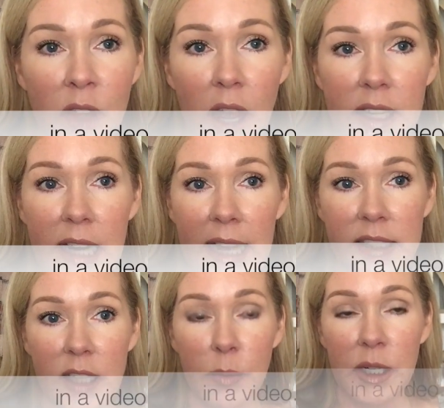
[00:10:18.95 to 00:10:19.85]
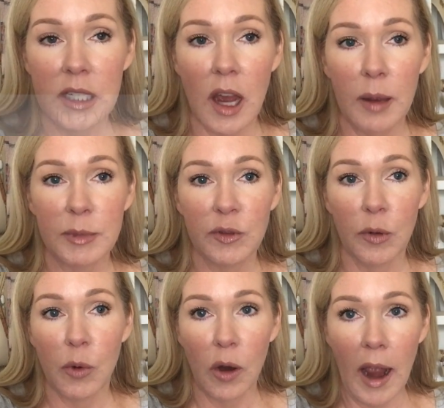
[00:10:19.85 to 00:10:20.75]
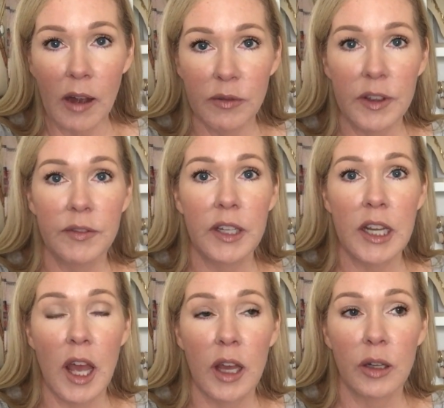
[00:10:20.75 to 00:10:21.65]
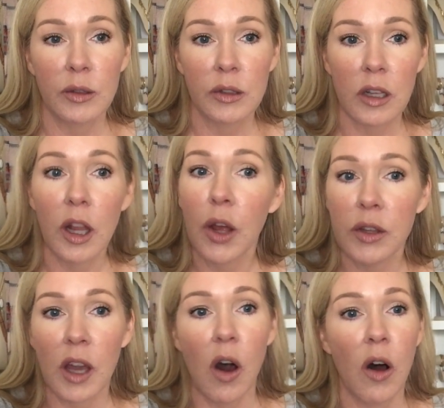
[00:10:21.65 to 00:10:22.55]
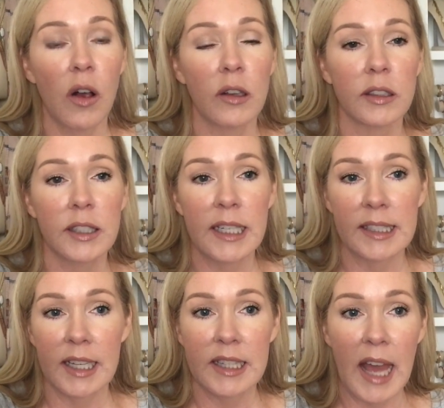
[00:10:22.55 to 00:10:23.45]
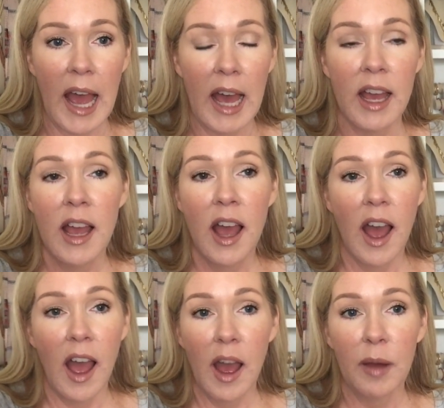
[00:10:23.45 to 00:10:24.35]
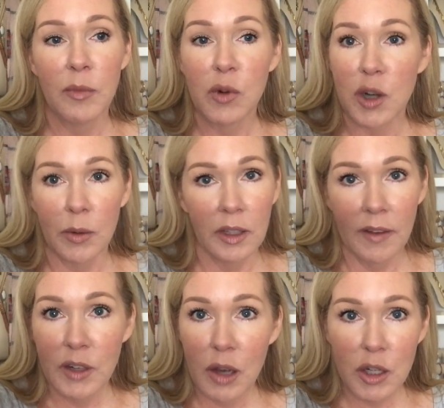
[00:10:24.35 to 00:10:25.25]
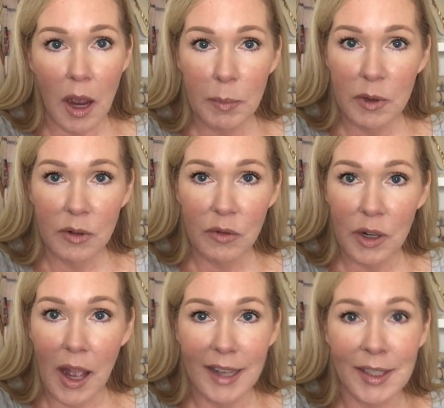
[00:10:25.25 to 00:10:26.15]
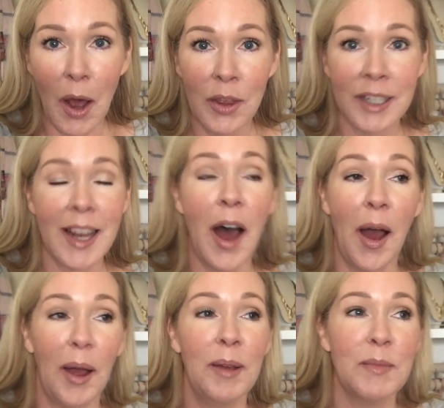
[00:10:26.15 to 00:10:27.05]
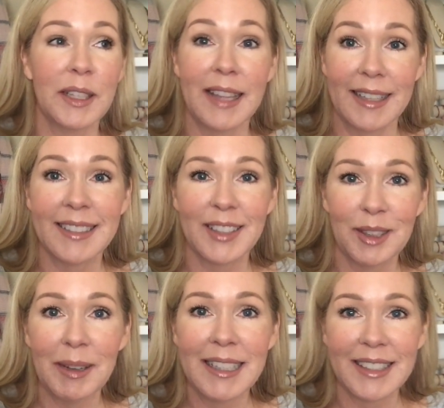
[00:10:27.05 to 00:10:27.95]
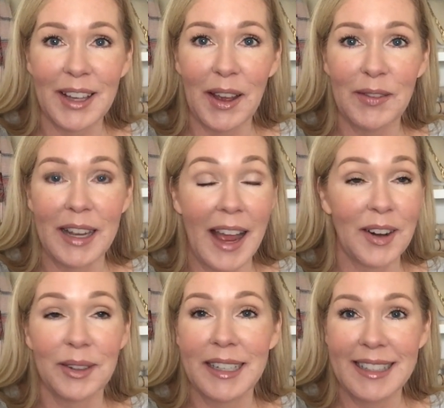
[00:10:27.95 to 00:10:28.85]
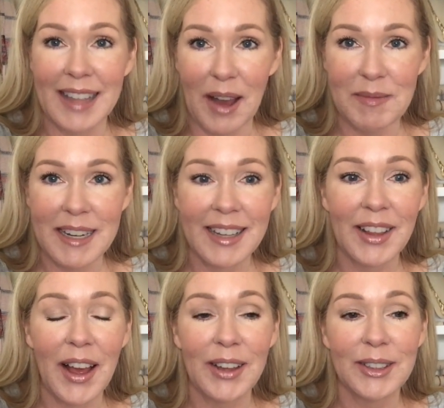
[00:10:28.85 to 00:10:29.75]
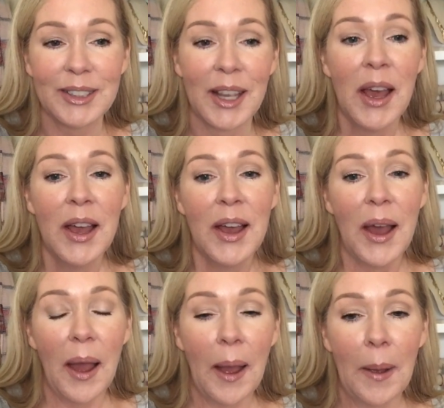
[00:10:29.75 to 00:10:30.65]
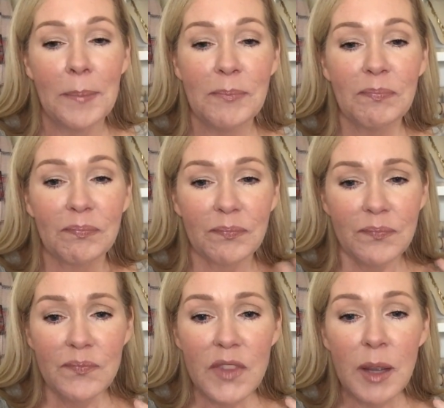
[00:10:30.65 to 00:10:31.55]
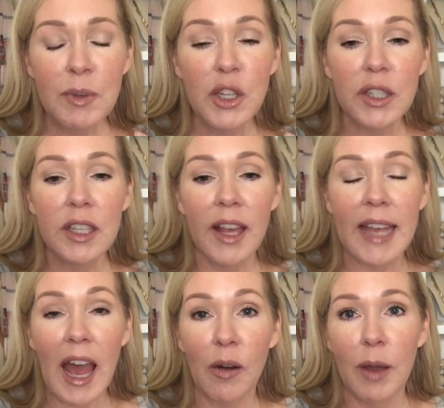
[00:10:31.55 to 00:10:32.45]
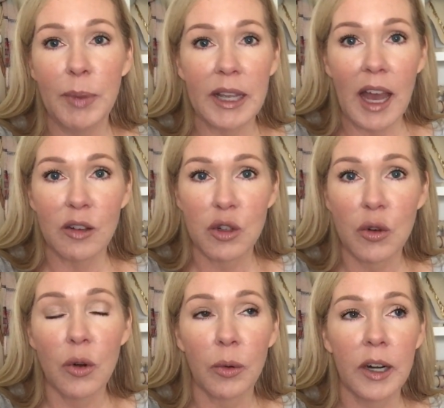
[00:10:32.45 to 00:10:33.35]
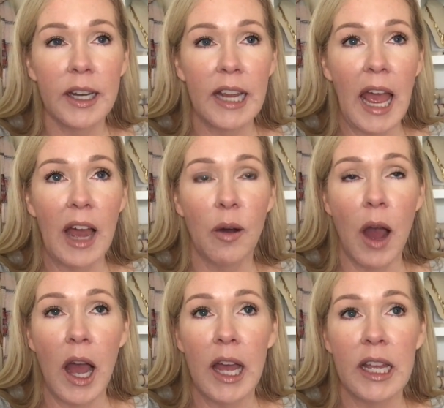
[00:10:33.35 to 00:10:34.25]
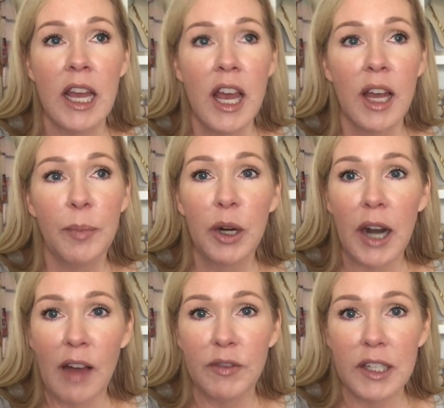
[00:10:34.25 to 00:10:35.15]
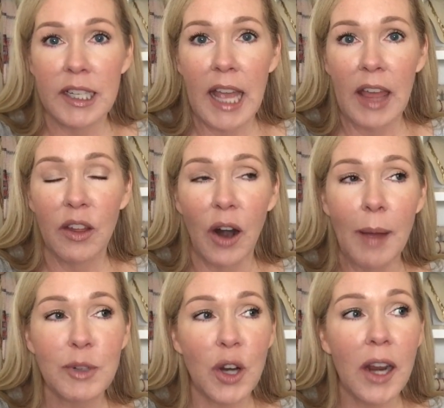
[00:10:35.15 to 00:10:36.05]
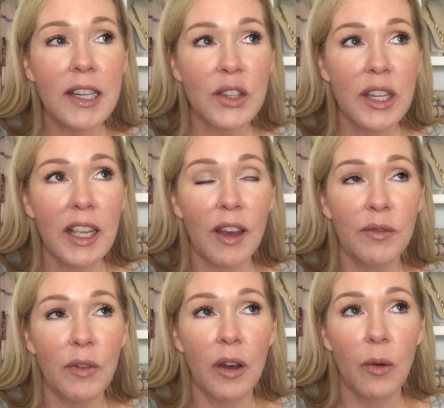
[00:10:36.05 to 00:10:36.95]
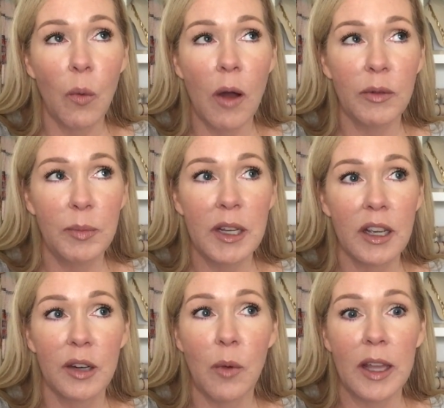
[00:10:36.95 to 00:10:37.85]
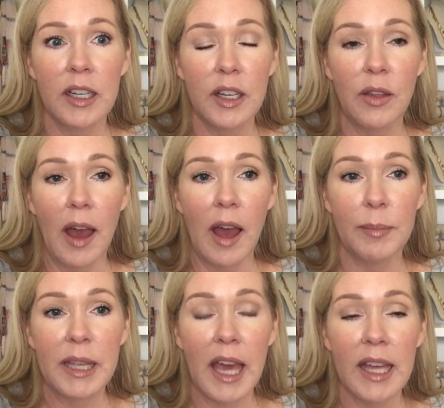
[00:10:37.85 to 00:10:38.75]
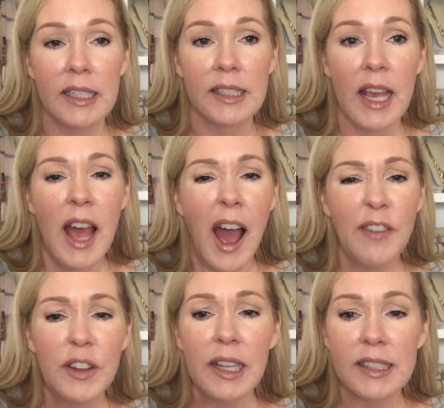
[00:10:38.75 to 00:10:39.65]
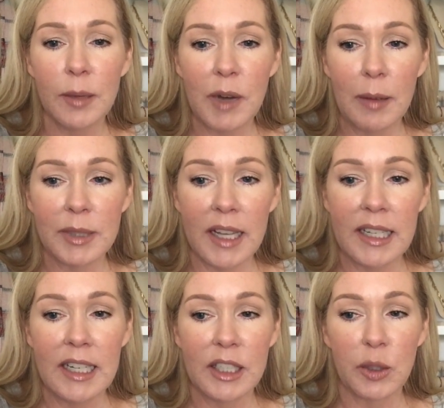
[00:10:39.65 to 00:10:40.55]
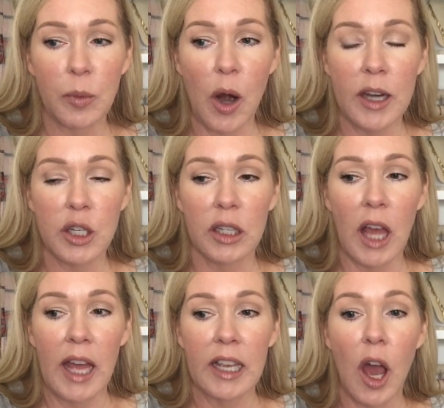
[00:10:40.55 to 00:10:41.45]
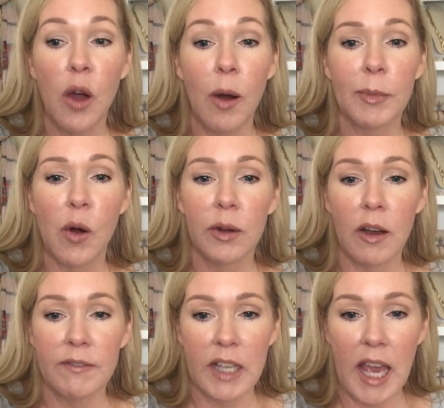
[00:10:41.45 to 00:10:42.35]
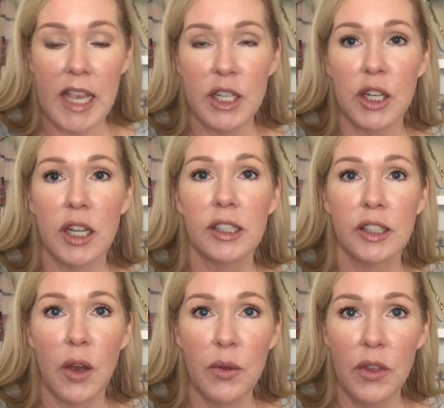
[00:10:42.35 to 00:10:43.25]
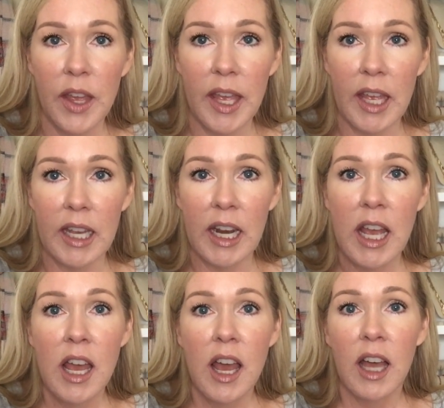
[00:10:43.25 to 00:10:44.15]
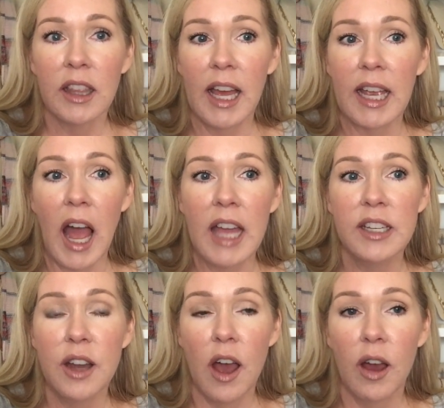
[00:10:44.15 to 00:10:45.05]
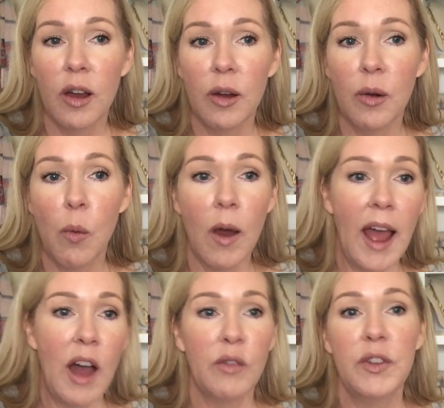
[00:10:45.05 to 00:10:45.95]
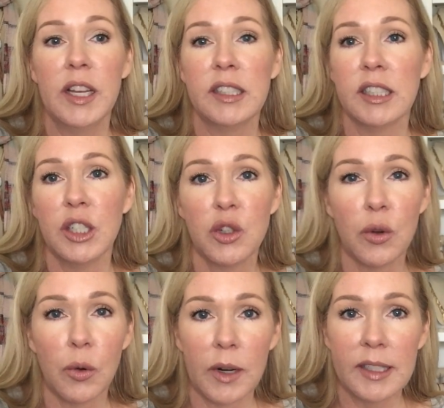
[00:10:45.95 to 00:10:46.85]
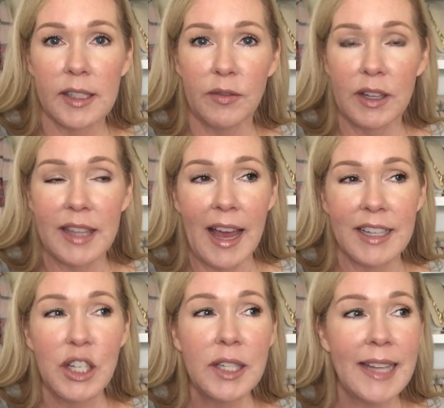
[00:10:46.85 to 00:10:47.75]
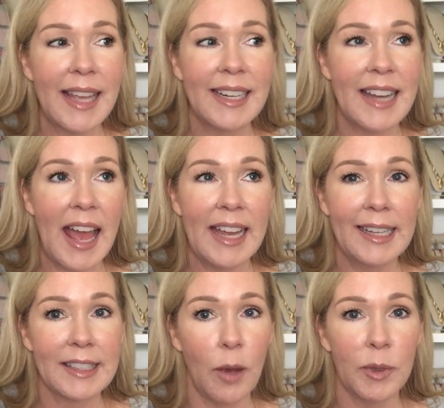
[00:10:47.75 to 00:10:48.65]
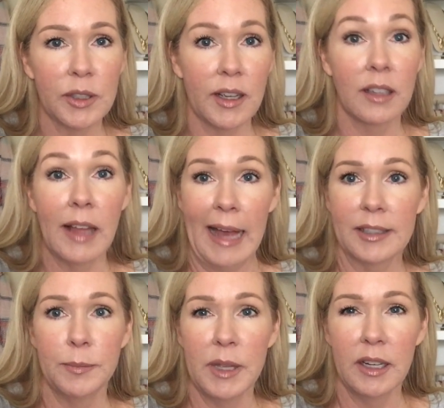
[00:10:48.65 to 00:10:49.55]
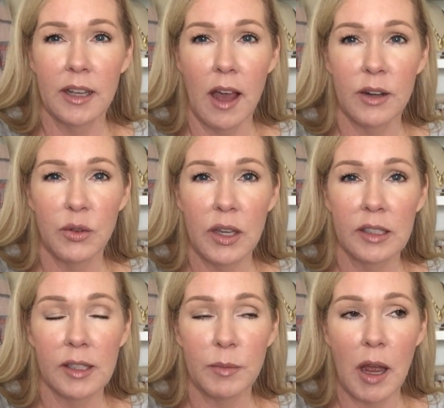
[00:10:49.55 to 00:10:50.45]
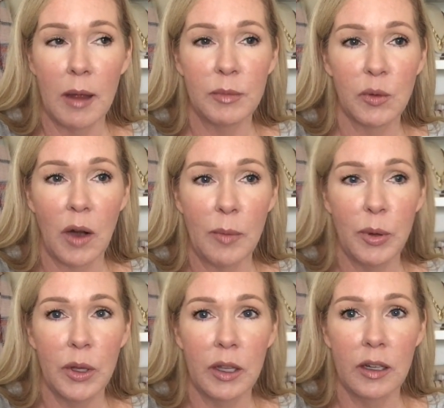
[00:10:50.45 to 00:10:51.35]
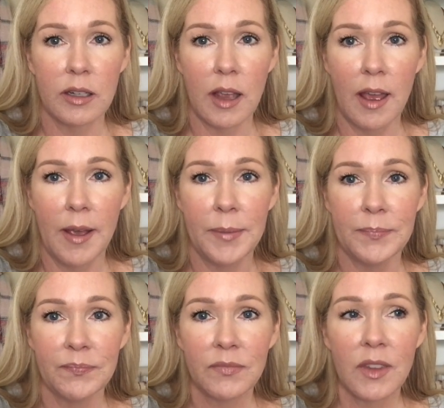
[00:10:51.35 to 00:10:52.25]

I get asked so many times for more outfit videos, clothing hauls, things like that, um, which I would love to go shopping for you guys all the time, but that's expensive and I don't need that many clothes. Um, but just like how I pick out jewelry, how I put an outfit together. I'm trying to think of what would be a good way to do that because I feel like sometimes I need inspiration like, oh, I'm going on vacation. So then like I know what outfits and jewelry and stuff like that. Just day to day, it's almost like a last minute kind of thing sometimes when I put, um,